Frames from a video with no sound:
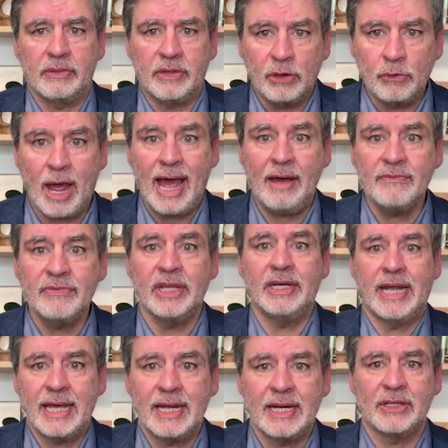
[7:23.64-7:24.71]
You have the
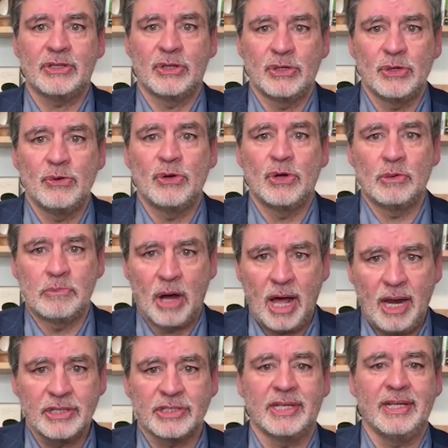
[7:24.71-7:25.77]
data to do good
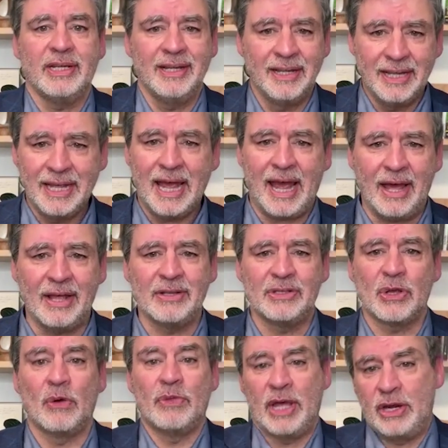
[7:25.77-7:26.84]
policy. And
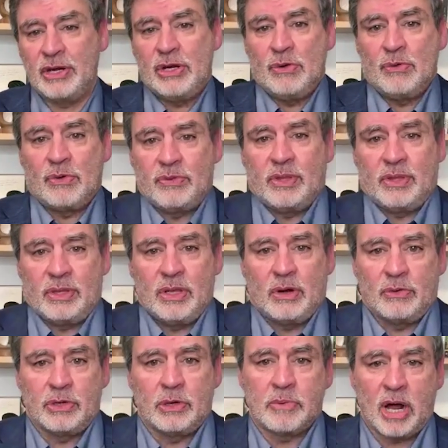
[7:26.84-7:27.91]
so then your
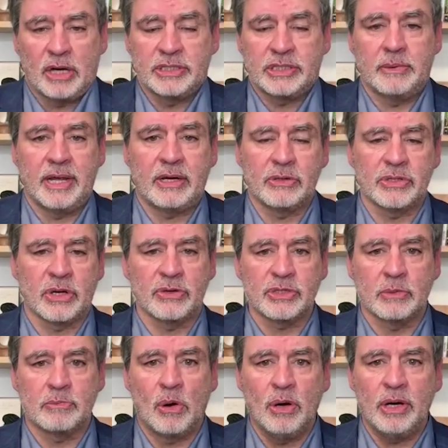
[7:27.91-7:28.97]
policymakers are
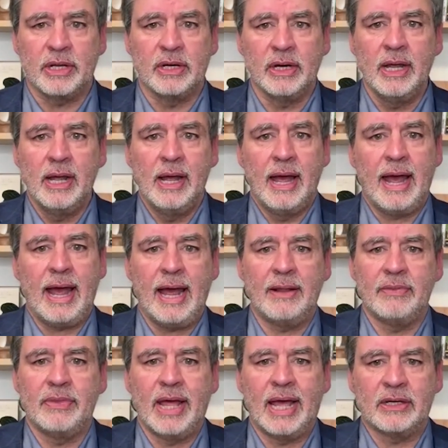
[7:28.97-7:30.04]
supported.
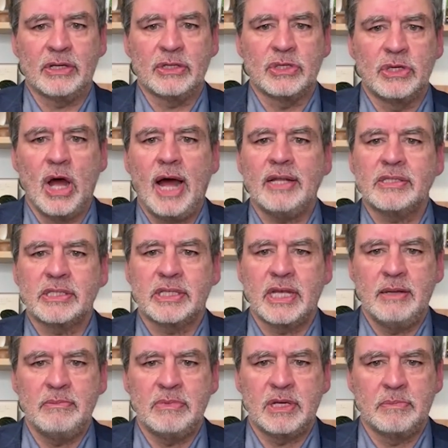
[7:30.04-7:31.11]
And that does not
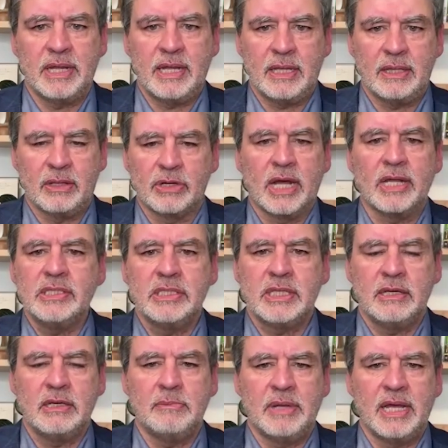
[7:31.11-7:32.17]
seem to be, there doesn't
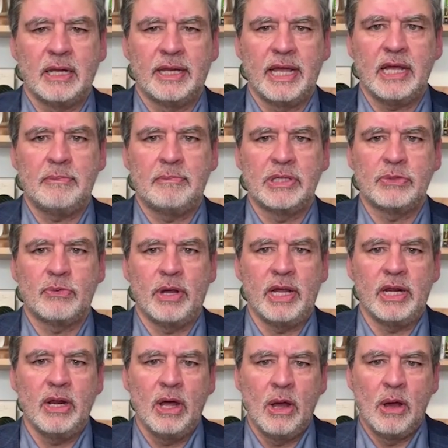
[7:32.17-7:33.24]
seem to be a link
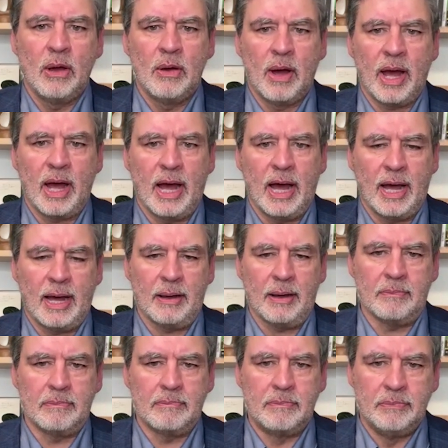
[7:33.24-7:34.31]
between
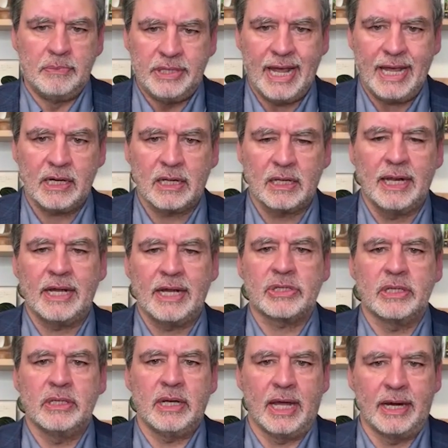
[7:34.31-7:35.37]
data
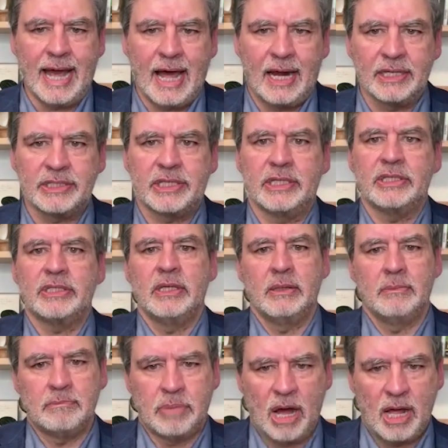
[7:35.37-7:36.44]
collection, analysis,
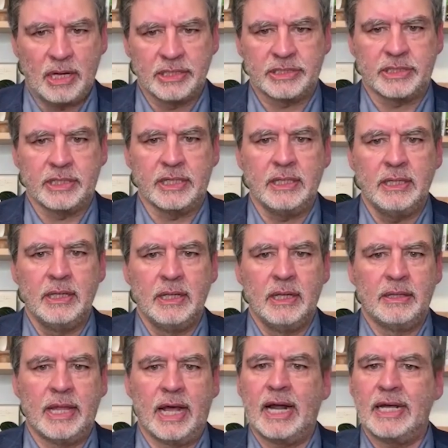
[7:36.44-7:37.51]
policy
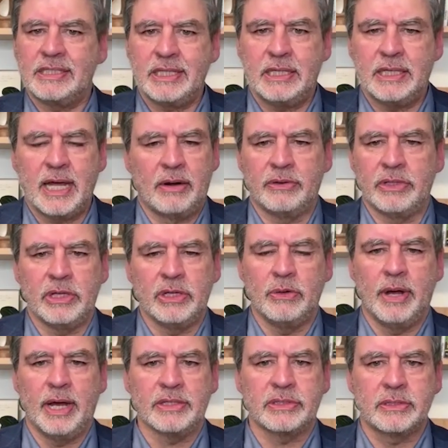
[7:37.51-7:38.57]
that I see down in the
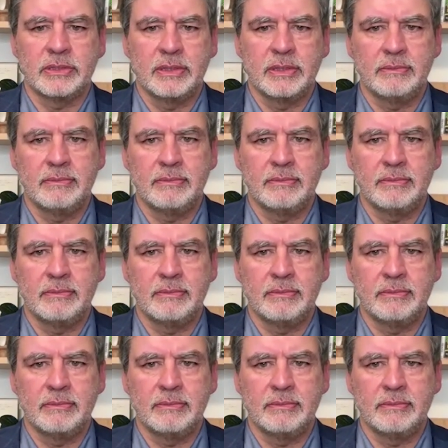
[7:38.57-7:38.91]
US.